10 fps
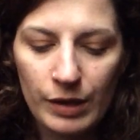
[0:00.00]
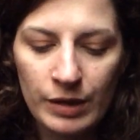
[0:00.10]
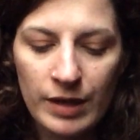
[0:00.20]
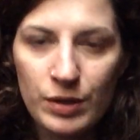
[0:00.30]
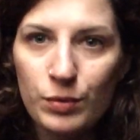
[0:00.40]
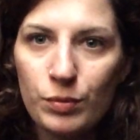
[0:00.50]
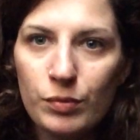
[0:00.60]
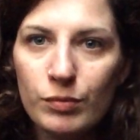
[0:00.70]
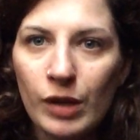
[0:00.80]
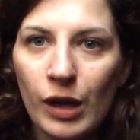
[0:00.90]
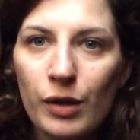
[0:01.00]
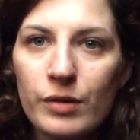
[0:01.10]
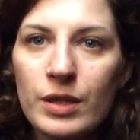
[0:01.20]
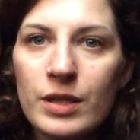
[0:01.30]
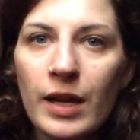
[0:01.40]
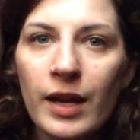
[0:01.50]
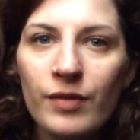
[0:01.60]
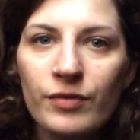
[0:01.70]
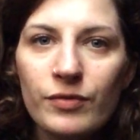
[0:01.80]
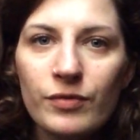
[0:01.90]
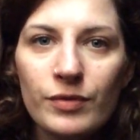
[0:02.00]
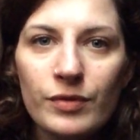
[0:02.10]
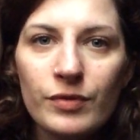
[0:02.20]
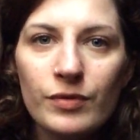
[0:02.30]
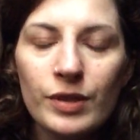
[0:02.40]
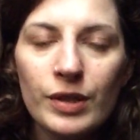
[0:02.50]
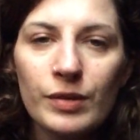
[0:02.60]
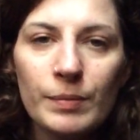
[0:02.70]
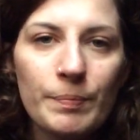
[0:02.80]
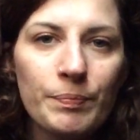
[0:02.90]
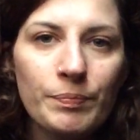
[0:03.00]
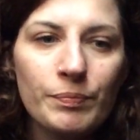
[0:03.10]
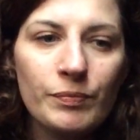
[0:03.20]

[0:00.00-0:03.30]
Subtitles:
that's the closest I have, um,